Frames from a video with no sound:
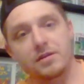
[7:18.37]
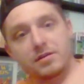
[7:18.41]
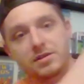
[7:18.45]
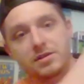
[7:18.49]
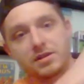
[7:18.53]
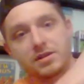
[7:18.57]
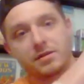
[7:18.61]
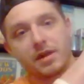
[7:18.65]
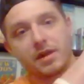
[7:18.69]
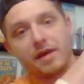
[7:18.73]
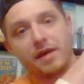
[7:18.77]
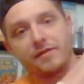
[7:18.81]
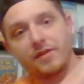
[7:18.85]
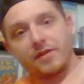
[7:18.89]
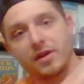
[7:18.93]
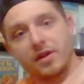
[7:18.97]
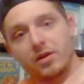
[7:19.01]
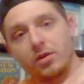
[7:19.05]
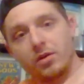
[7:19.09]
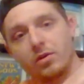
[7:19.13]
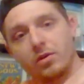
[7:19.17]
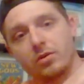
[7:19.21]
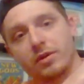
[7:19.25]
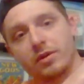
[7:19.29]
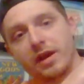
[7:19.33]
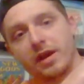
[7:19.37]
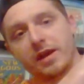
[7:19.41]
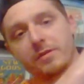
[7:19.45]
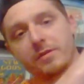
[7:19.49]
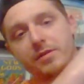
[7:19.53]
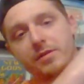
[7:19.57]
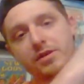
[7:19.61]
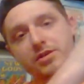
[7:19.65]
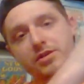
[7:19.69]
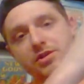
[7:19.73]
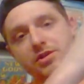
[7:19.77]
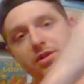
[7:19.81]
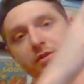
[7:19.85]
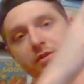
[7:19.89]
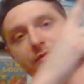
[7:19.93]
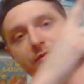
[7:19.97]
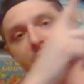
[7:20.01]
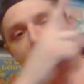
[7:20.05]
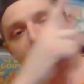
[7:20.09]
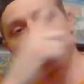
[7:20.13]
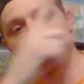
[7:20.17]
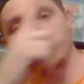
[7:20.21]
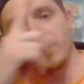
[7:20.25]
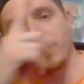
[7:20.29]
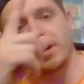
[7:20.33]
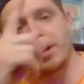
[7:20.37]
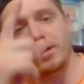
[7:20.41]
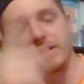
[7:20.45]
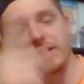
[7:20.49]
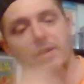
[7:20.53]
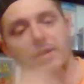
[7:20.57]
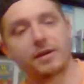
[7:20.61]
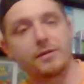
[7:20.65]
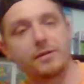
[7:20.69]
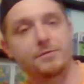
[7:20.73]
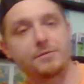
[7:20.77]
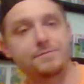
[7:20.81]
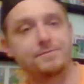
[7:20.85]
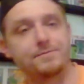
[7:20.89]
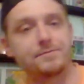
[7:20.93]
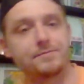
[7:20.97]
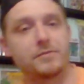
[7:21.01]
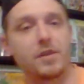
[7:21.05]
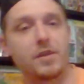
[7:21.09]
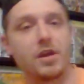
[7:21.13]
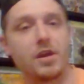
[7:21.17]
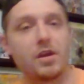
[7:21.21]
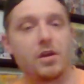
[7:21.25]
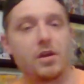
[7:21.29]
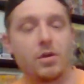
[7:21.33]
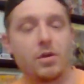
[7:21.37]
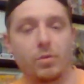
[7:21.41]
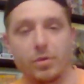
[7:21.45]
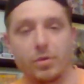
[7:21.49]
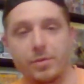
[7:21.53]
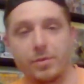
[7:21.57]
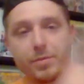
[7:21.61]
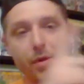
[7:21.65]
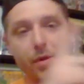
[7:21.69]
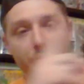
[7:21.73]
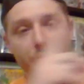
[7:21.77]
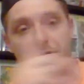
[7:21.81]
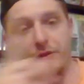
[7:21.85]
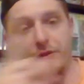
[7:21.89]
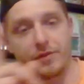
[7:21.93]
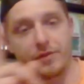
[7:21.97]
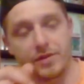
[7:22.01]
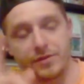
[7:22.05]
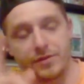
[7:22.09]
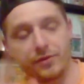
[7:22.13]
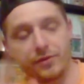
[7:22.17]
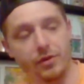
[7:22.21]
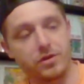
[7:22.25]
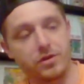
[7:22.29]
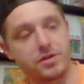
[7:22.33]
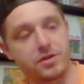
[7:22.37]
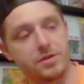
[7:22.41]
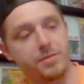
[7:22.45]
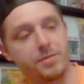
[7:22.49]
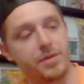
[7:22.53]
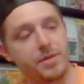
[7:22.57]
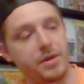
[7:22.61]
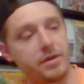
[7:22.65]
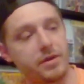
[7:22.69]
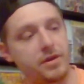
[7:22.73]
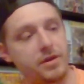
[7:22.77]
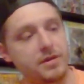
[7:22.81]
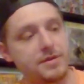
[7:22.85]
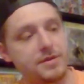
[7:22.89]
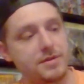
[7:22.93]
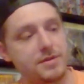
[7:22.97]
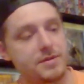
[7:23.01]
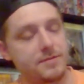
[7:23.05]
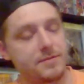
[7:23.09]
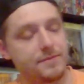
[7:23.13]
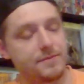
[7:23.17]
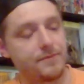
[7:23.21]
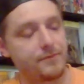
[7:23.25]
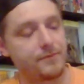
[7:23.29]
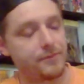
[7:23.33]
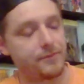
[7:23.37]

See, they have that whole Gambit shelf up right now with both of his first appearance.